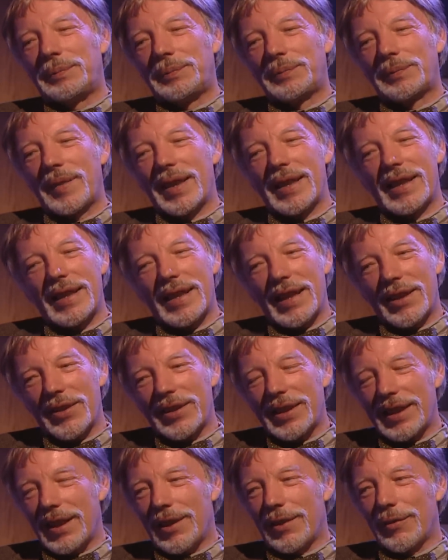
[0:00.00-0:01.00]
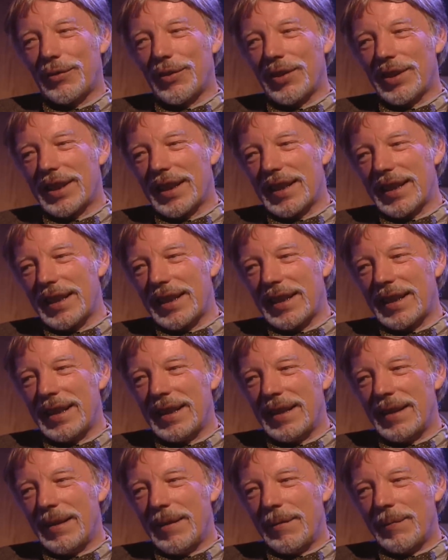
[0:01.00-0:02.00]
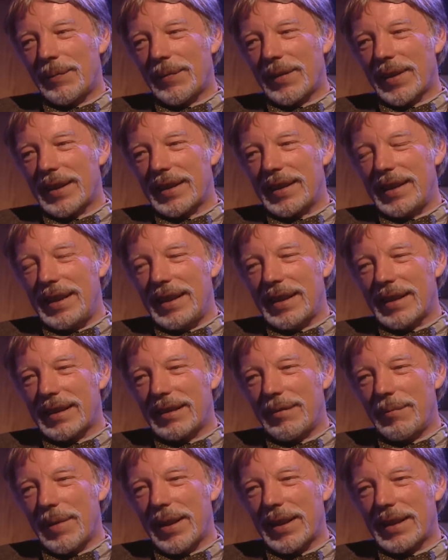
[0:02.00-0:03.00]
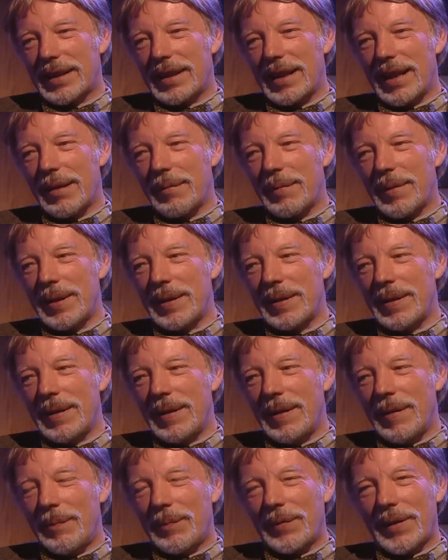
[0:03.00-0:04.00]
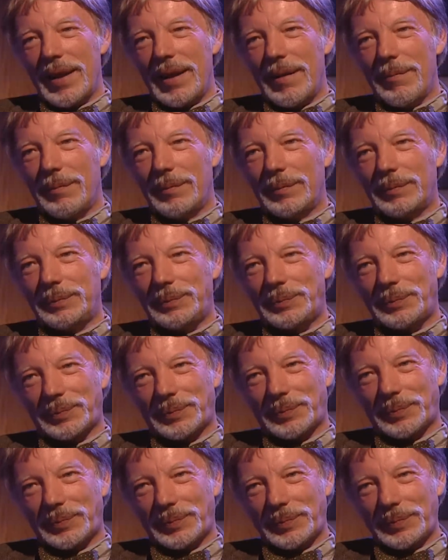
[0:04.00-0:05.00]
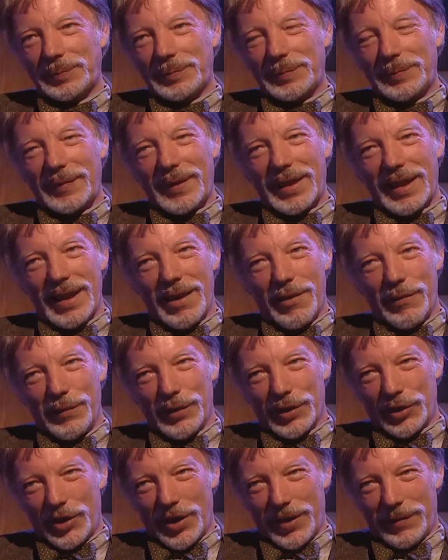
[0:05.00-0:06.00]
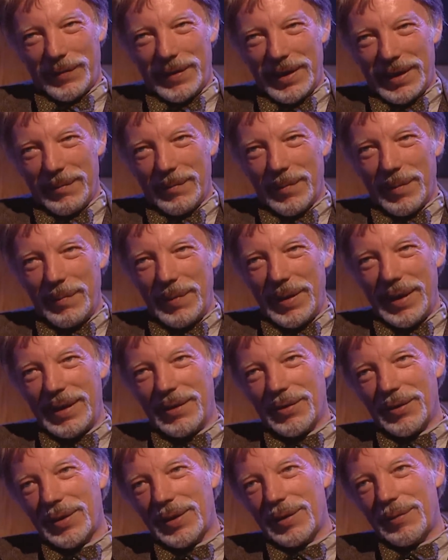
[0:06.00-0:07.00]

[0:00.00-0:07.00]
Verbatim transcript: that the first measures were carried out on an economic level, and theological steps were only taken later.